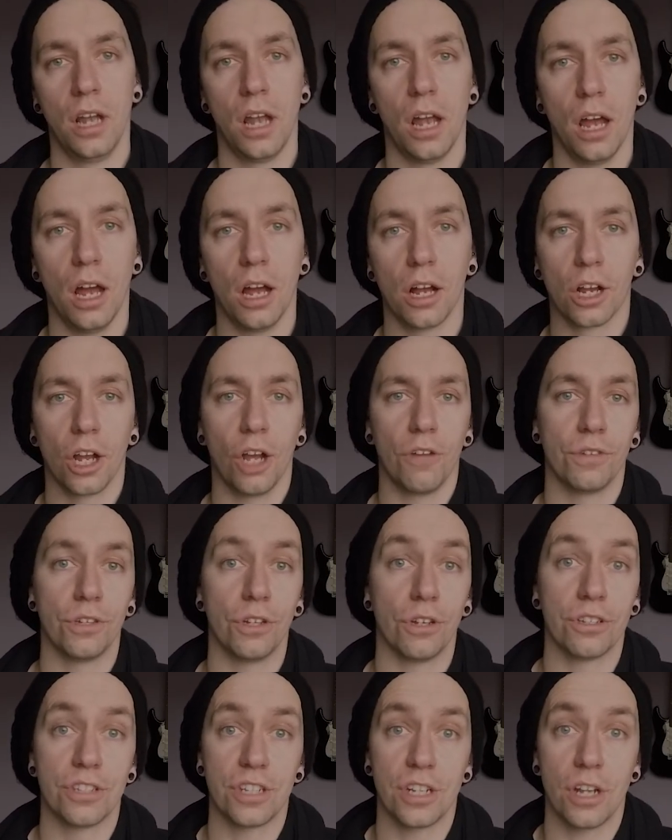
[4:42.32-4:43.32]

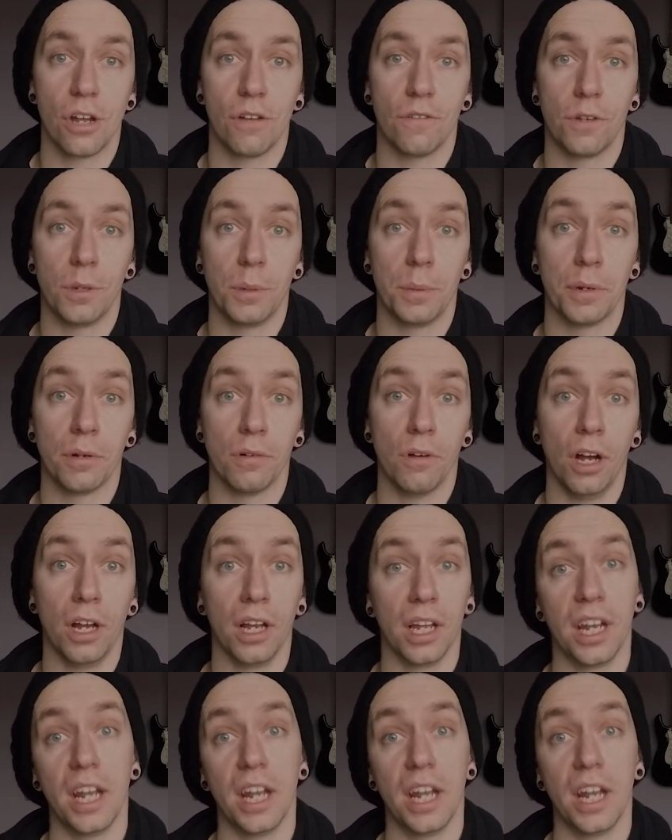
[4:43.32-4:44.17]
COVID-19, hopefully you'll be all right.